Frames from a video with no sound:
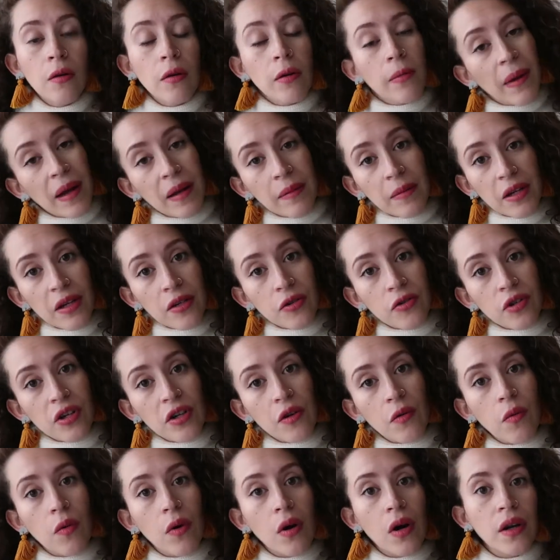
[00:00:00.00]
remind me to
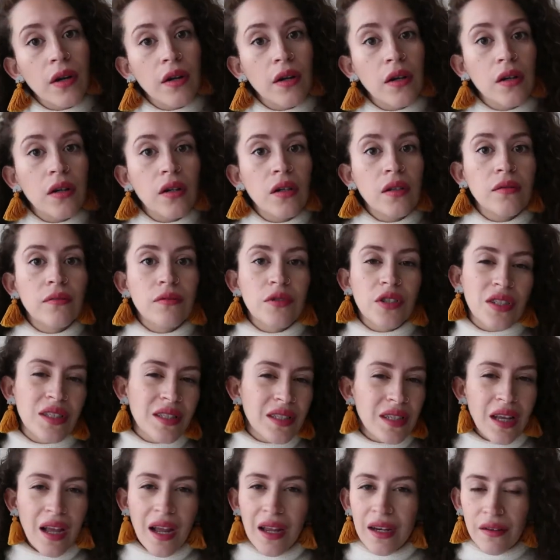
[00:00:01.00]
drink water
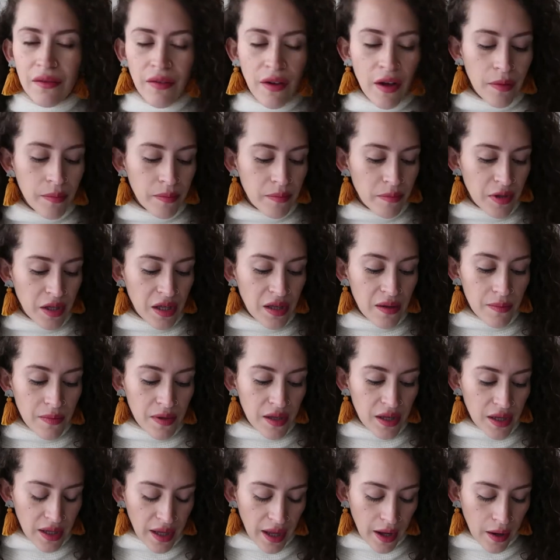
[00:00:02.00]
just to kind of help keep
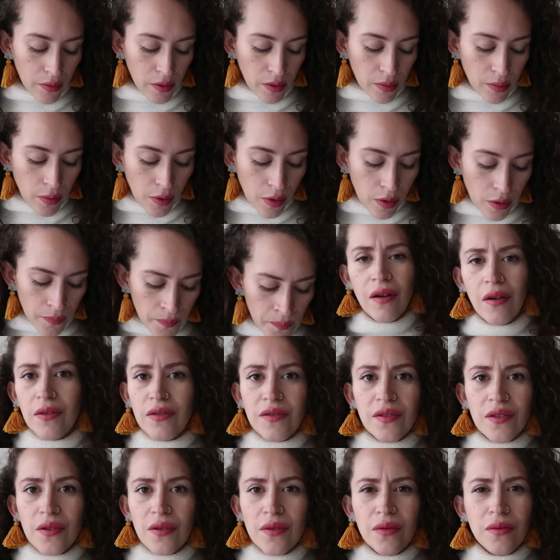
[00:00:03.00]
me accountable
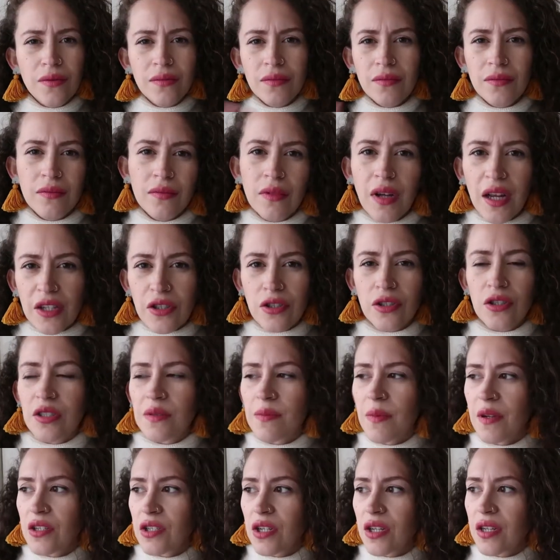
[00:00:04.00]
also I should
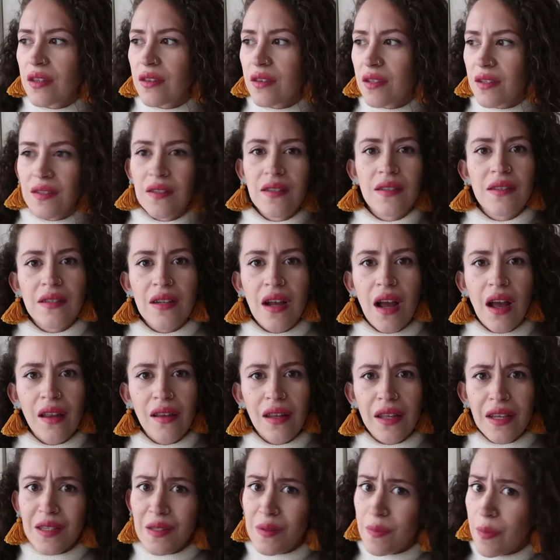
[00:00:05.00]
just mention, this is
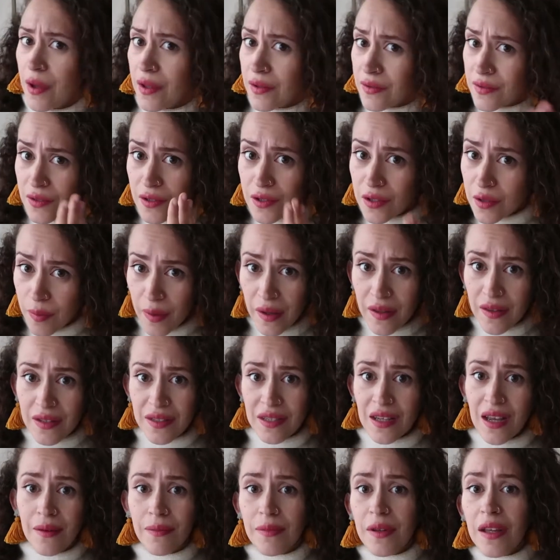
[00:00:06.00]
not like sponsored by
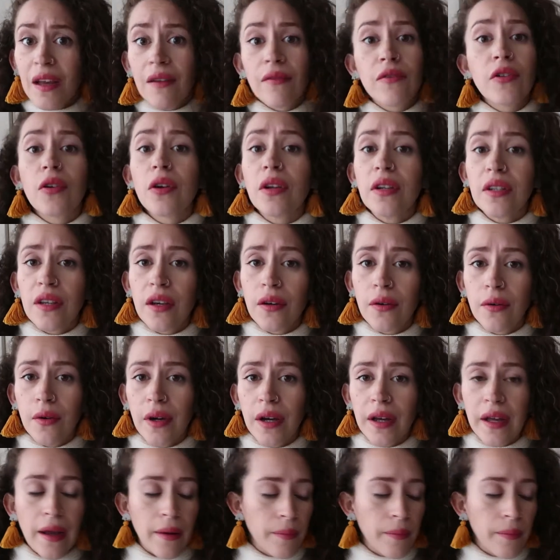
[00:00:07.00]
this app. They have no idea who I